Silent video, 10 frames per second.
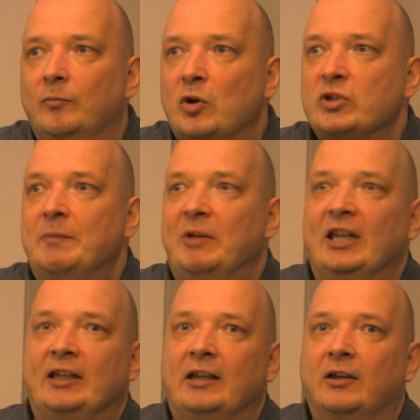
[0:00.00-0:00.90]

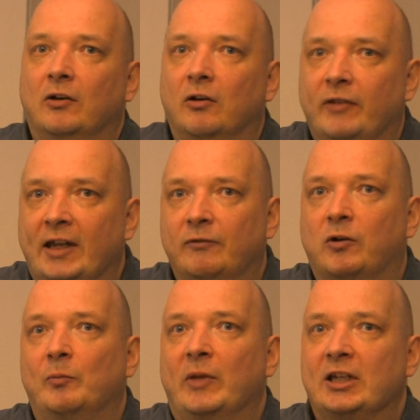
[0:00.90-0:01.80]
possibility of
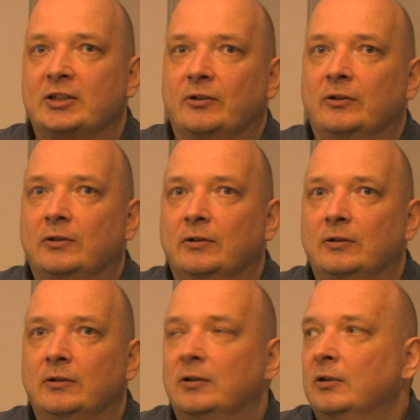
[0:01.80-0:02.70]
information,
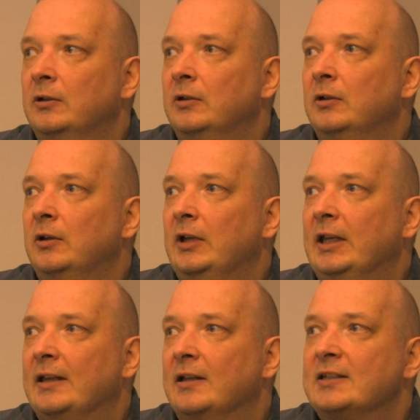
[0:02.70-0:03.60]

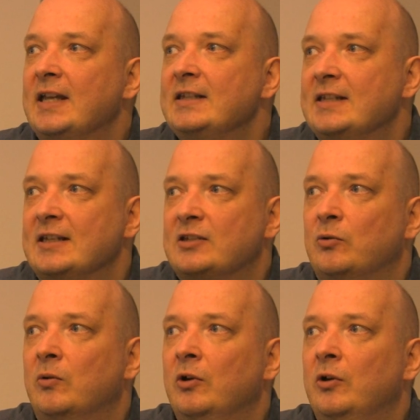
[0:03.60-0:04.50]
it changes
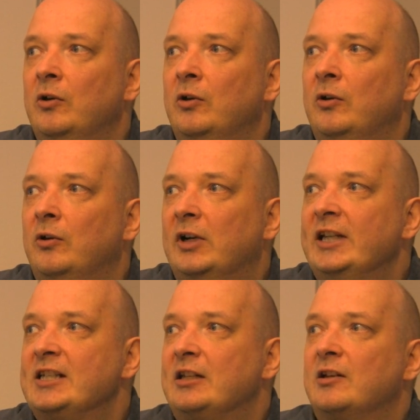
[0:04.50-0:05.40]
to
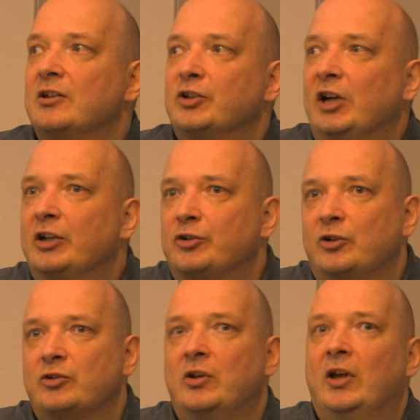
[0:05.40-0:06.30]
rigid
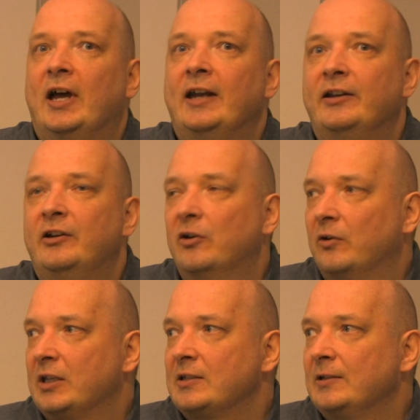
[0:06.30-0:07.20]
structures and
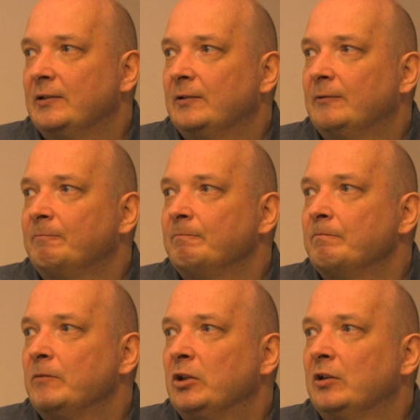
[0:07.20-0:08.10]
noise,
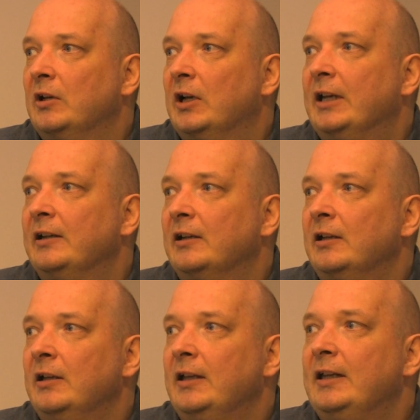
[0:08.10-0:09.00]
and
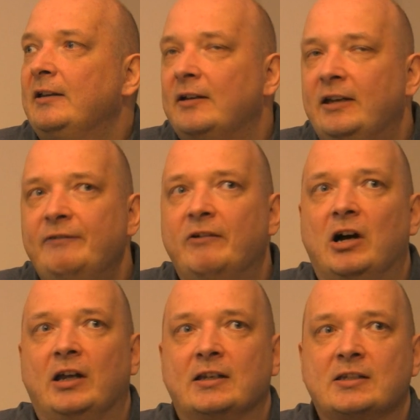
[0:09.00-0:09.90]
it
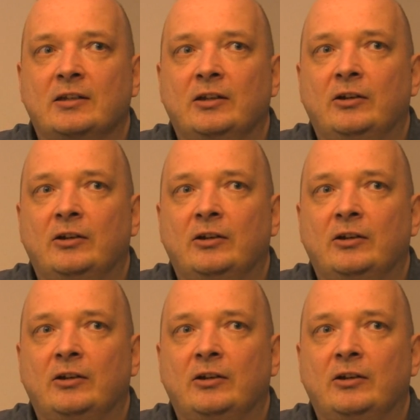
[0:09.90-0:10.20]
defines